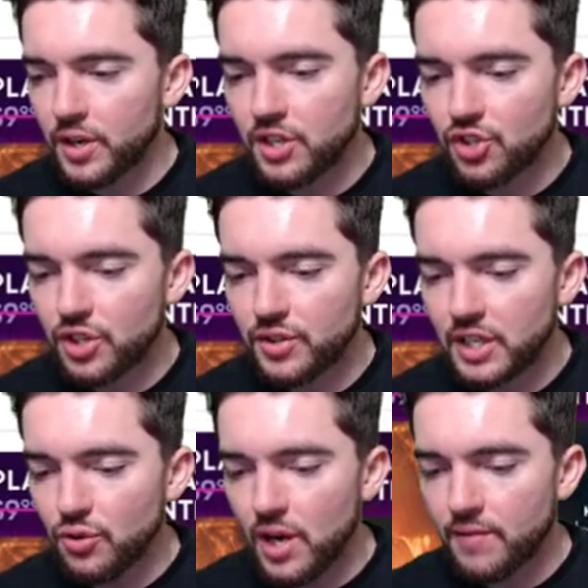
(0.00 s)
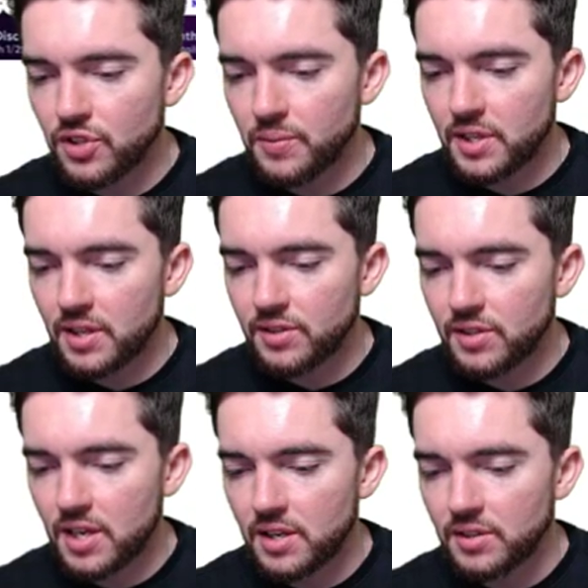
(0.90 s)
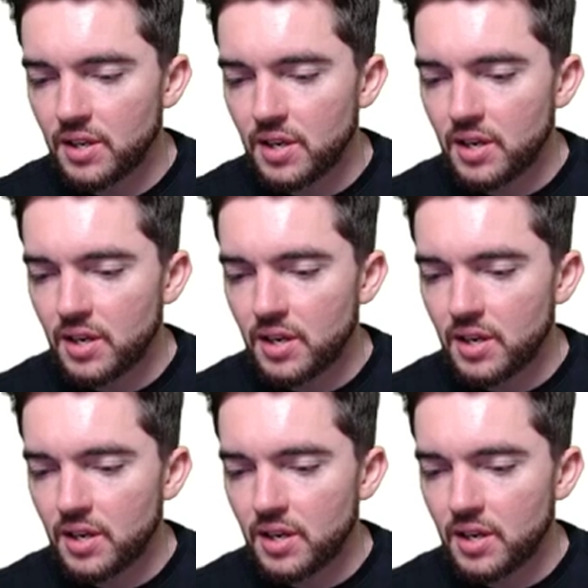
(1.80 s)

engineer, they do have something that says